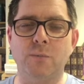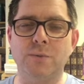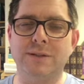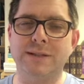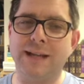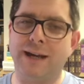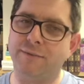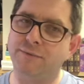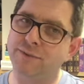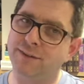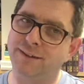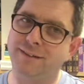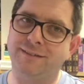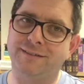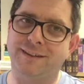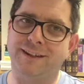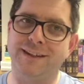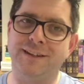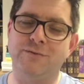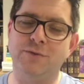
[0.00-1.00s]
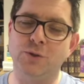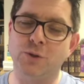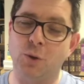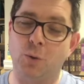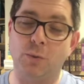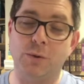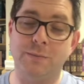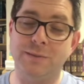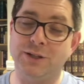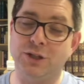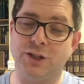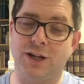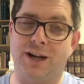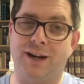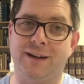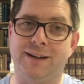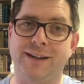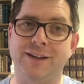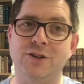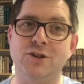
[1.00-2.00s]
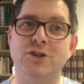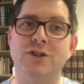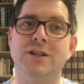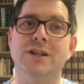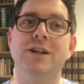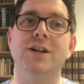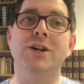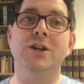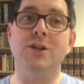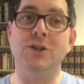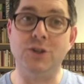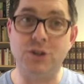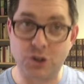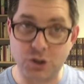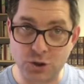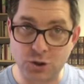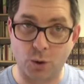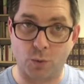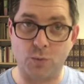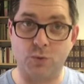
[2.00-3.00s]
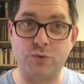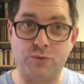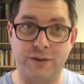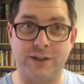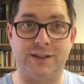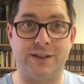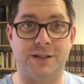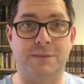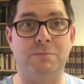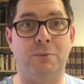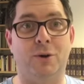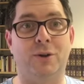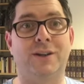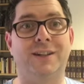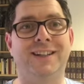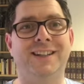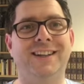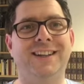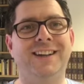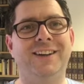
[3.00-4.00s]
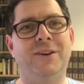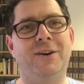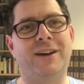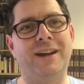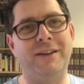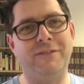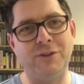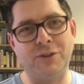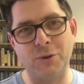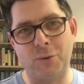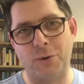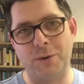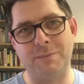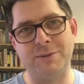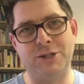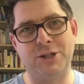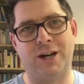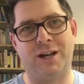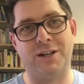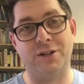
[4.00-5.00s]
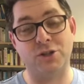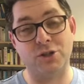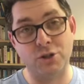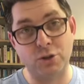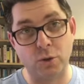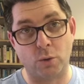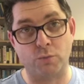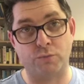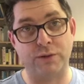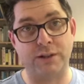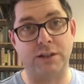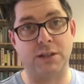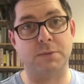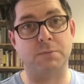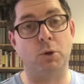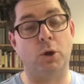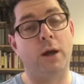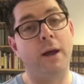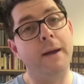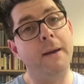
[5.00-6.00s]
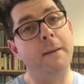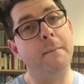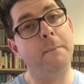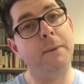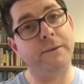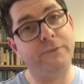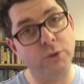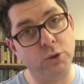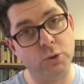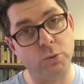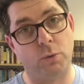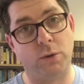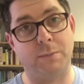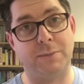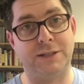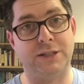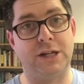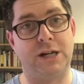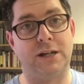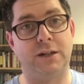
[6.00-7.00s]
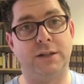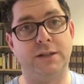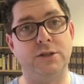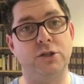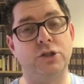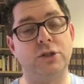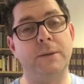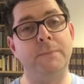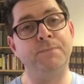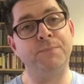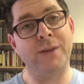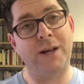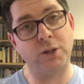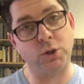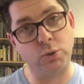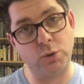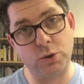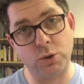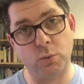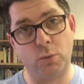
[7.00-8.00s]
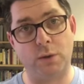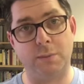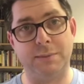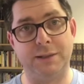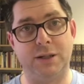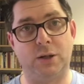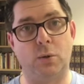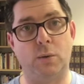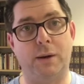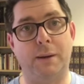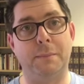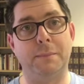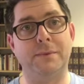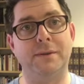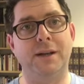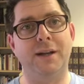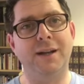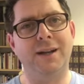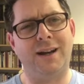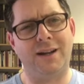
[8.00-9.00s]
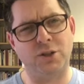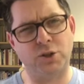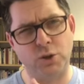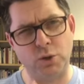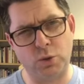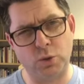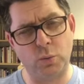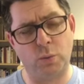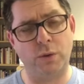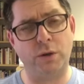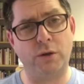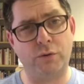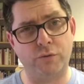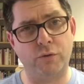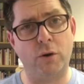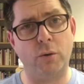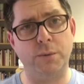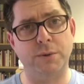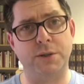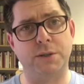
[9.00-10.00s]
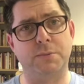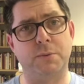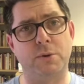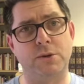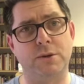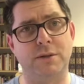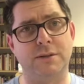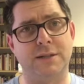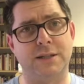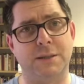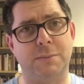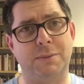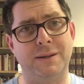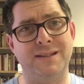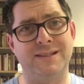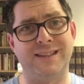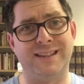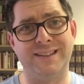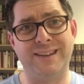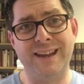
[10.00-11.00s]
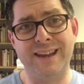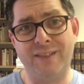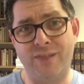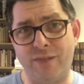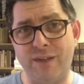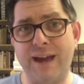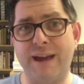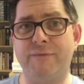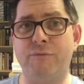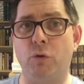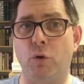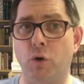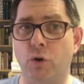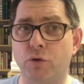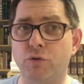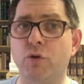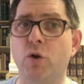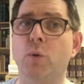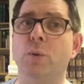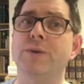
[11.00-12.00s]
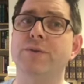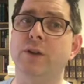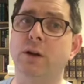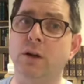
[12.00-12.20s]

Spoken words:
would definitely say, if you don't want to be challenged, don't read this book. Okay, if you don't want to be challenged, don't read this book. But if you do want to be challenged, and you do want to be equipped, and you do want to grow in the spiritual disciplines, and therefore grow in the